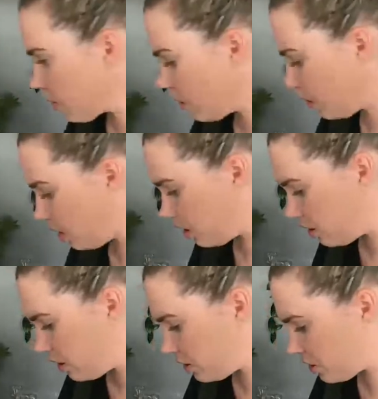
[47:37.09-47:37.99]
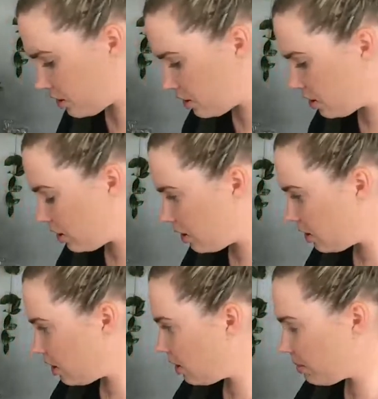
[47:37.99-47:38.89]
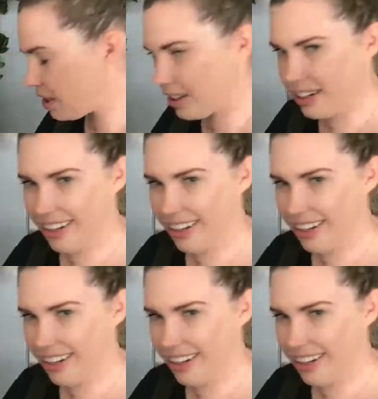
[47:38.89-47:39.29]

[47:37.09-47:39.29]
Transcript: Oh, I'm getting